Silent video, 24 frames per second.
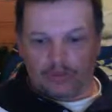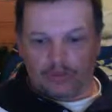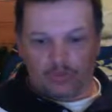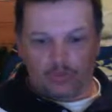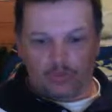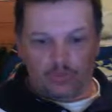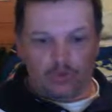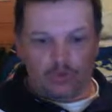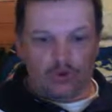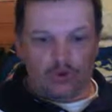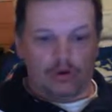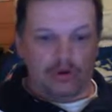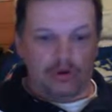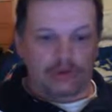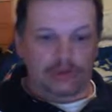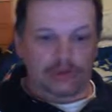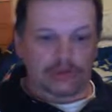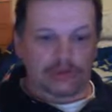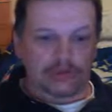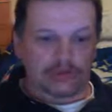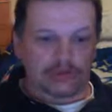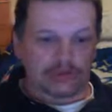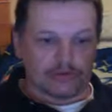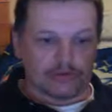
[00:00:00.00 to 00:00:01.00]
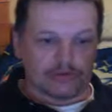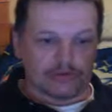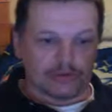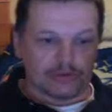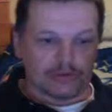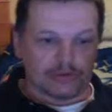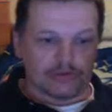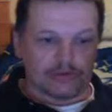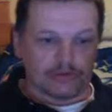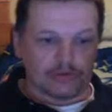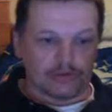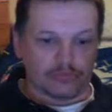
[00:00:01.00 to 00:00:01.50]
what I
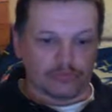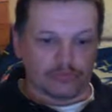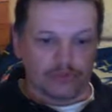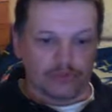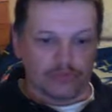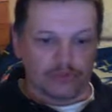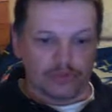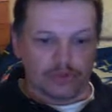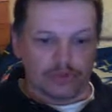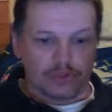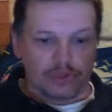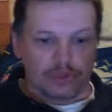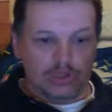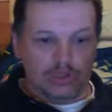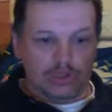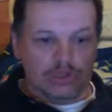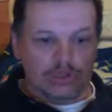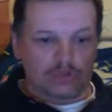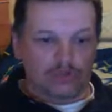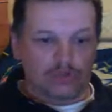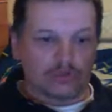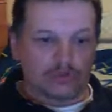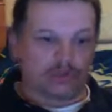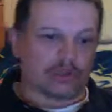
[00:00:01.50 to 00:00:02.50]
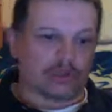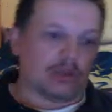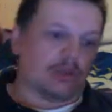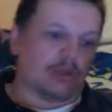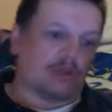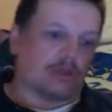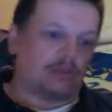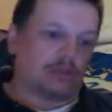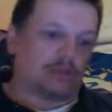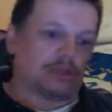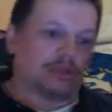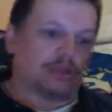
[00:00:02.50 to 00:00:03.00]
decided to do was that I
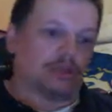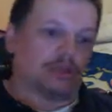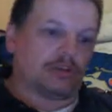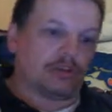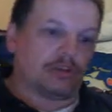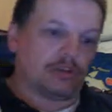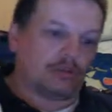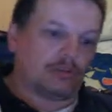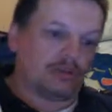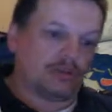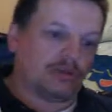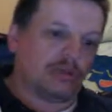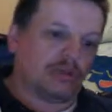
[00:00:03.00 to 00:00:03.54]
was going to use